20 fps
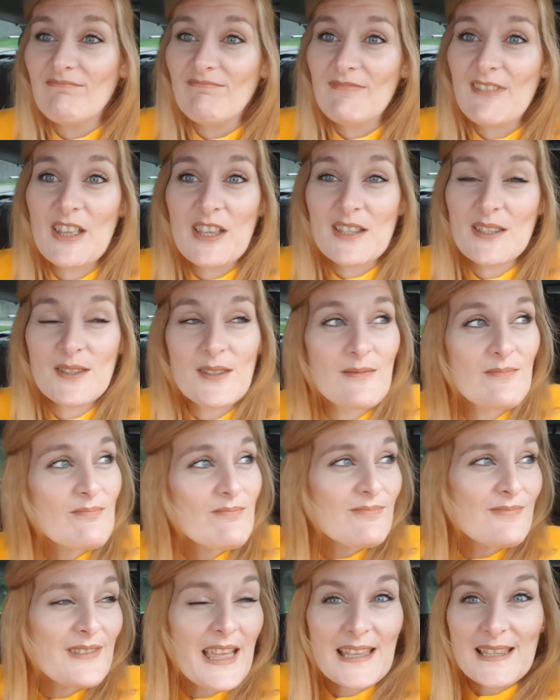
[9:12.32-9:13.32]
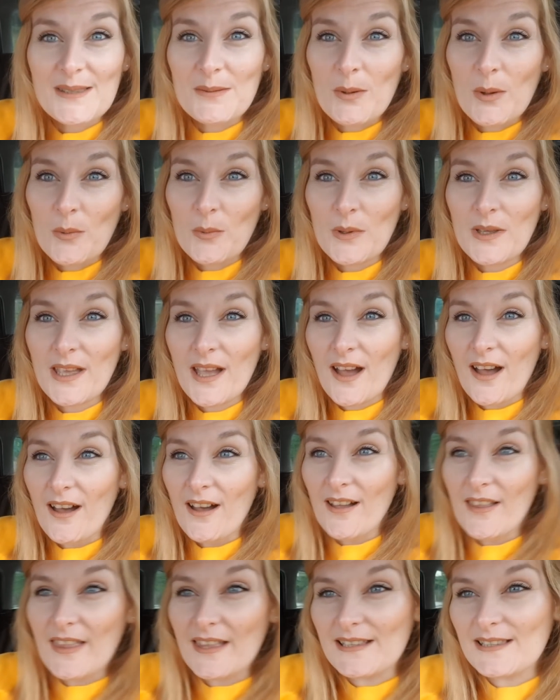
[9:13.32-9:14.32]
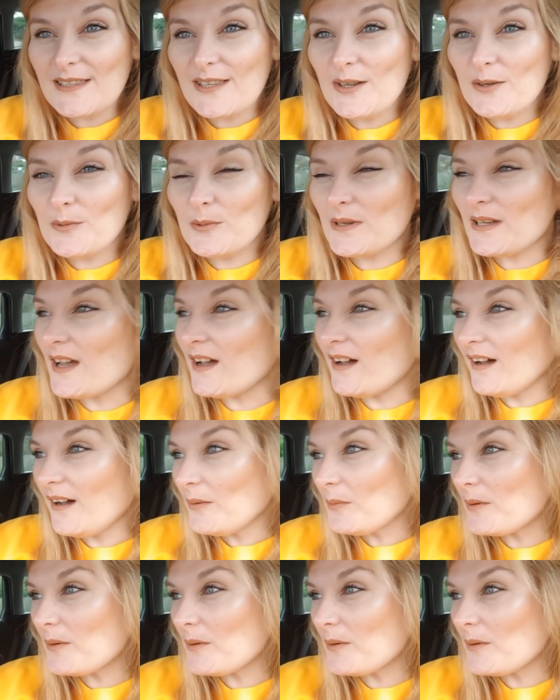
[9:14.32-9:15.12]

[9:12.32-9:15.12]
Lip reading: Because that's what we are. That's who we are.